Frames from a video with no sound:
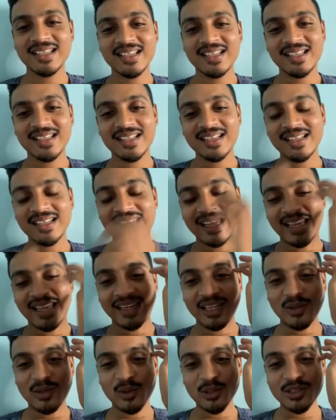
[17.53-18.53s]
Like, it
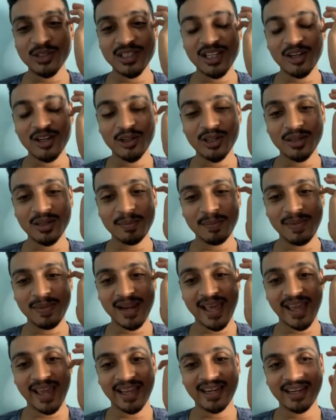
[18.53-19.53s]
was not a
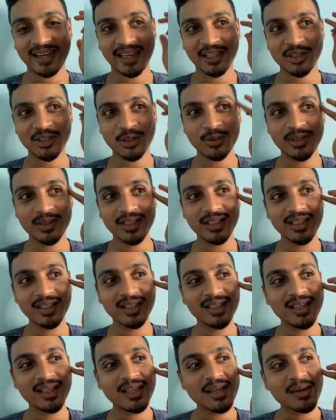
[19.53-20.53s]
plan actually,
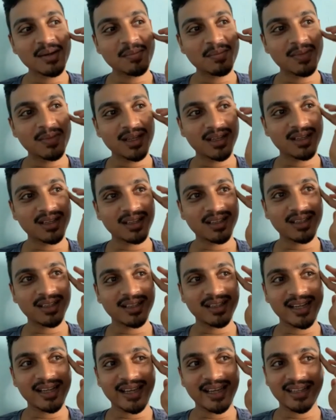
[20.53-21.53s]
but
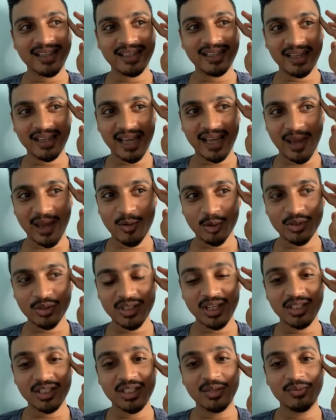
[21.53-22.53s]
I
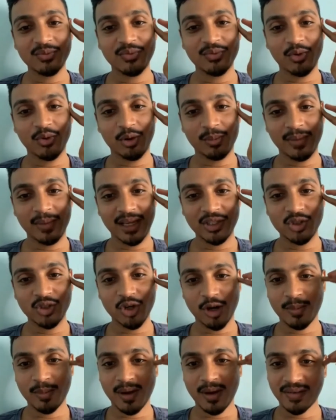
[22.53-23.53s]
was searching for my
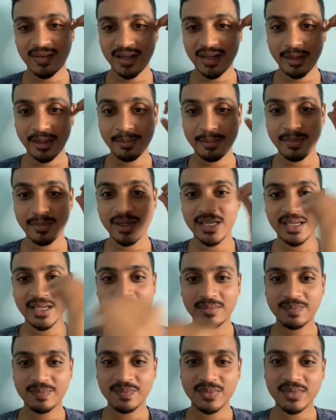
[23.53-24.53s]
job after
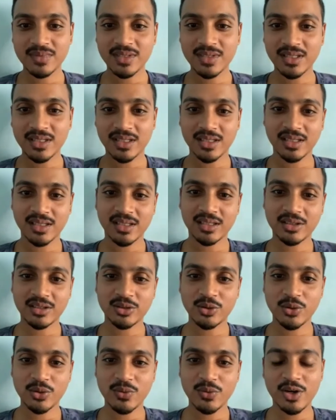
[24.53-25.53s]
MBA.
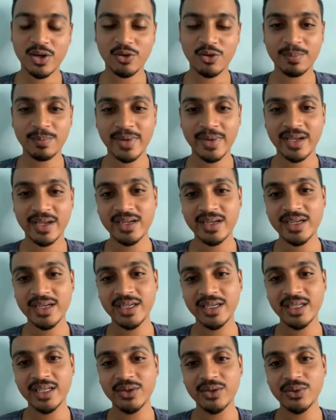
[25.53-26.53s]
So one of my
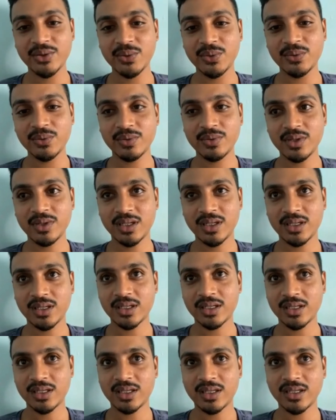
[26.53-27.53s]
relative
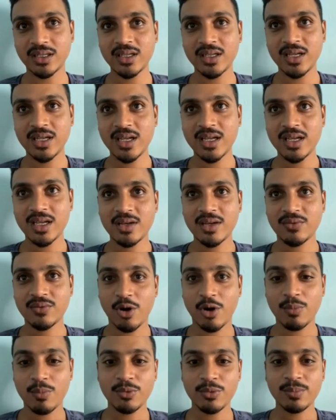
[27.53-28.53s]

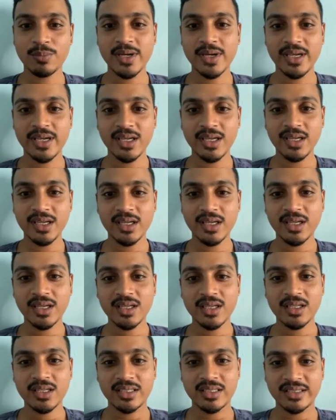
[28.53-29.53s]
from Mumbai,
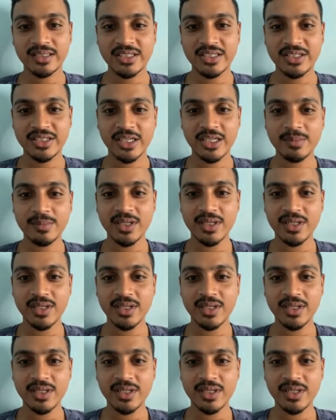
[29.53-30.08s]
he suggested me,